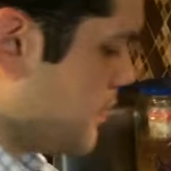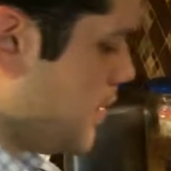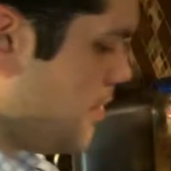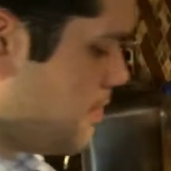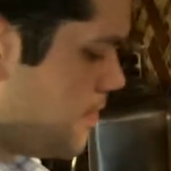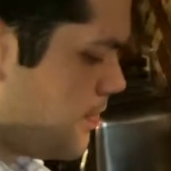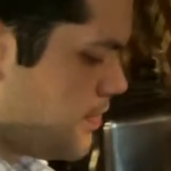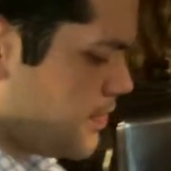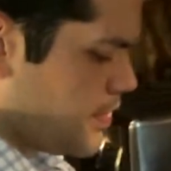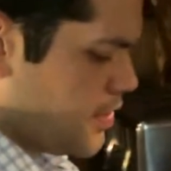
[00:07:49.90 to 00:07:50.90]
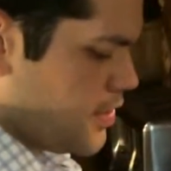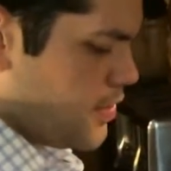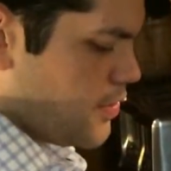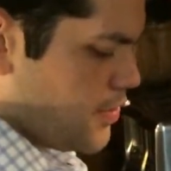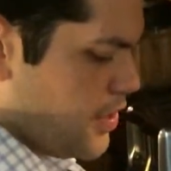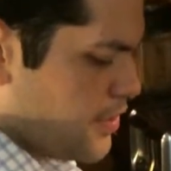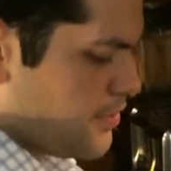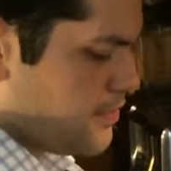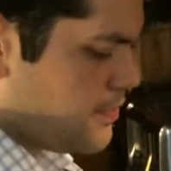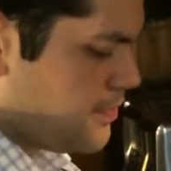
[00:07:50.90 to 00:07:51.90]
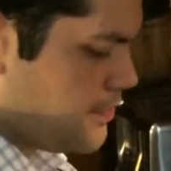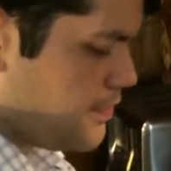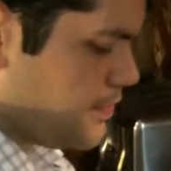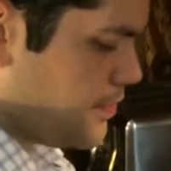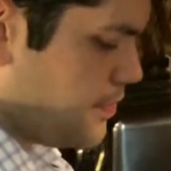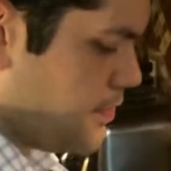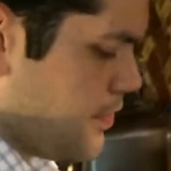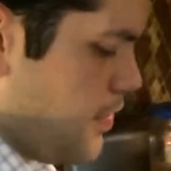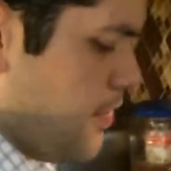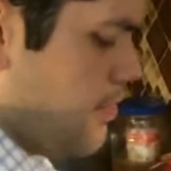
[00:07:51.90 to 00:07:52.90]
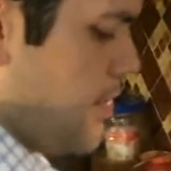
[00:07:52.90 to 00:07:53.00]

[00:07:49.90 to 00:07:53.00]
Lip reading: Yep, they're done. Well,